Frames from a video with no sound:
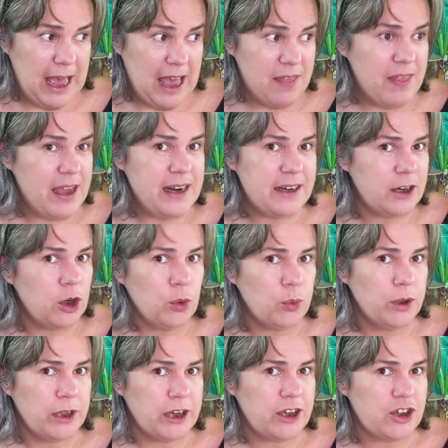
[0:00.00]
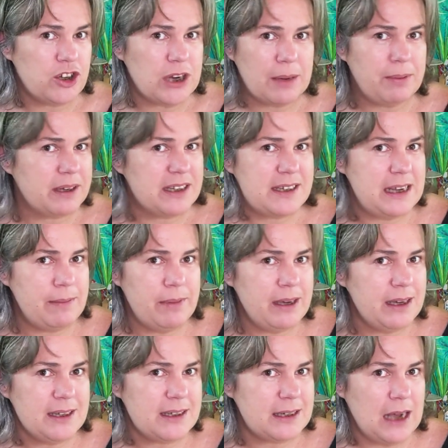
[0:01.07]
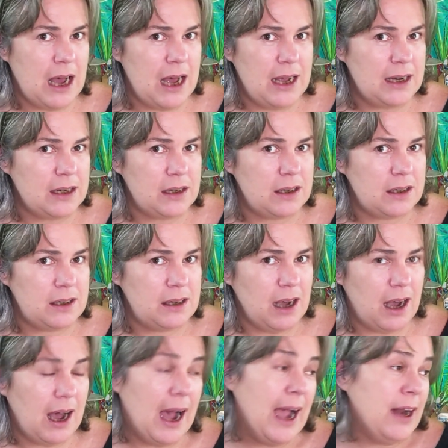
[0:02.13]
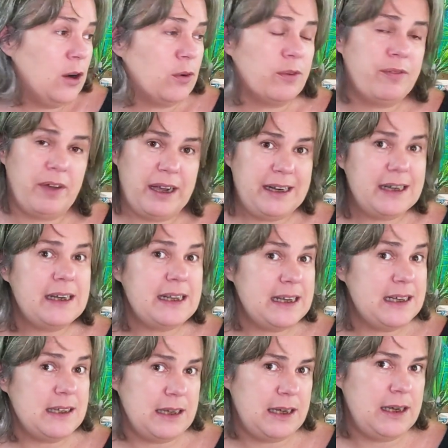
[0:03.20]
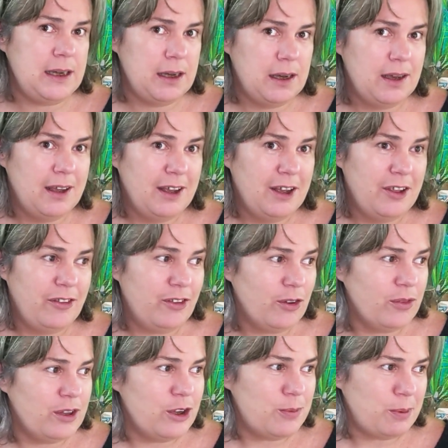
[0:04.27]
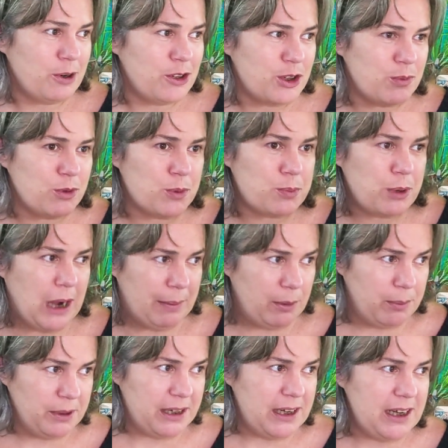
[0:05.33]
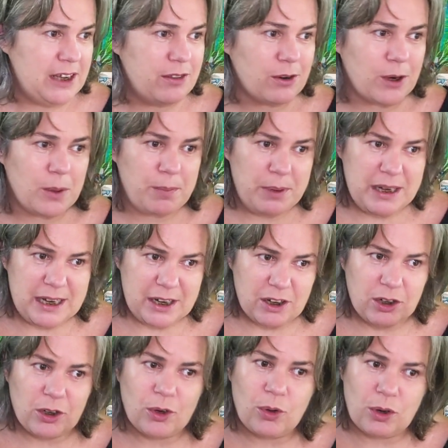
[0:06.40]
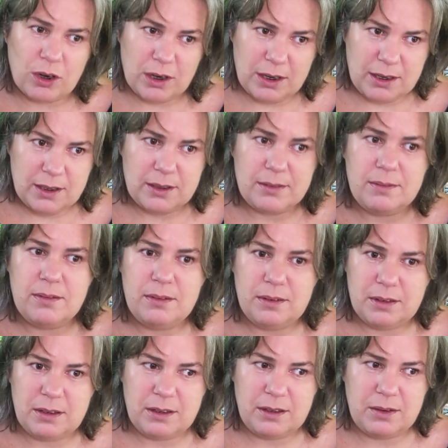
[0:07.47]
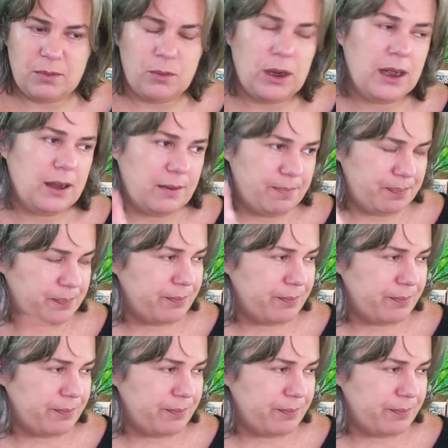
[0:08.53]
and they did a really good job. Like, seaming is not, I don't find it easy. So this person was probably either a beginner or well,